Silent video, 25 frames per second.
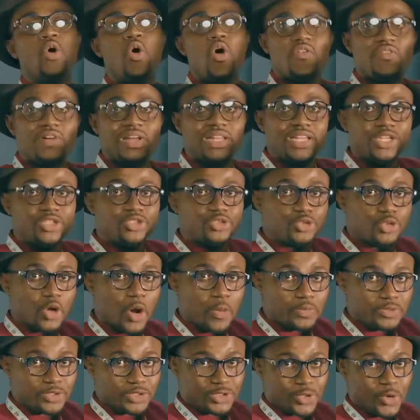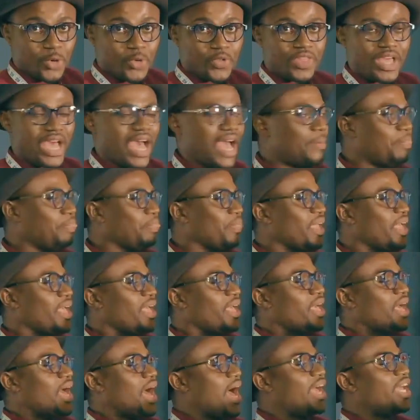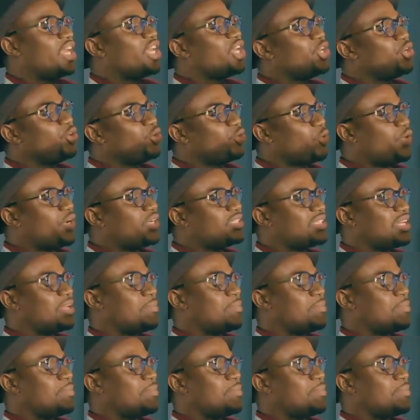overly dropped shoulder. I increased